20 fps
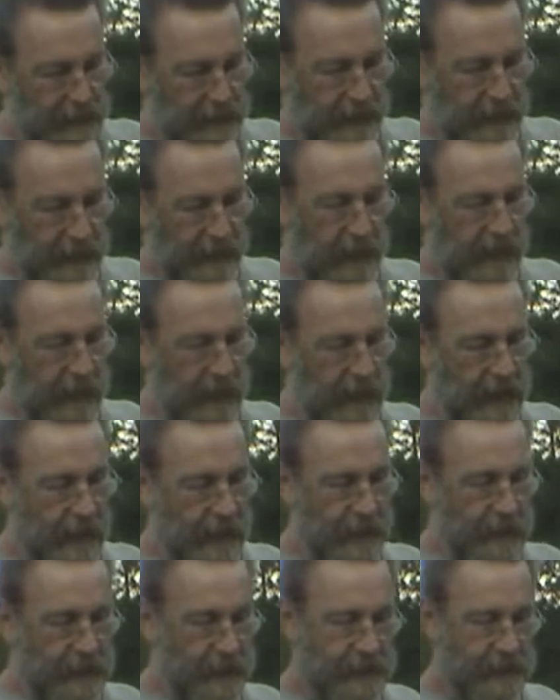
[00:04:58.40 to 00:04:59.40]
of
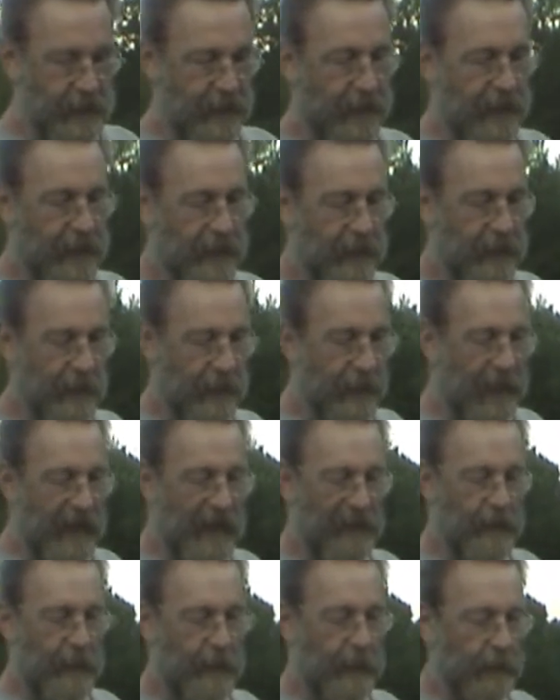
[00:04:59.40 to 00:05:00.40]
gloves thin
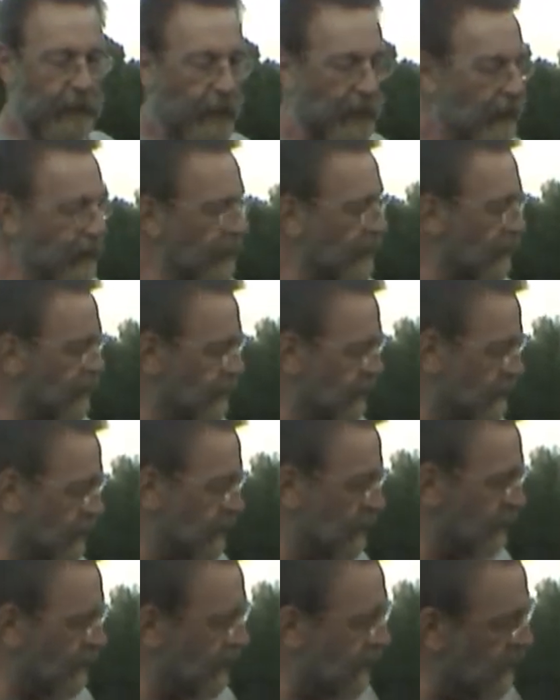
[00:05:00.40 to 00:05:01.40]
leather gloves,
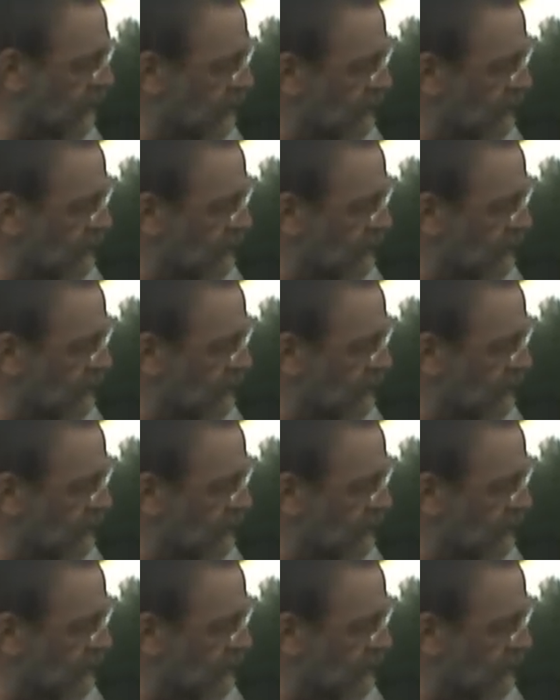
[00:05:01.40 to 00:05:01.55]
and these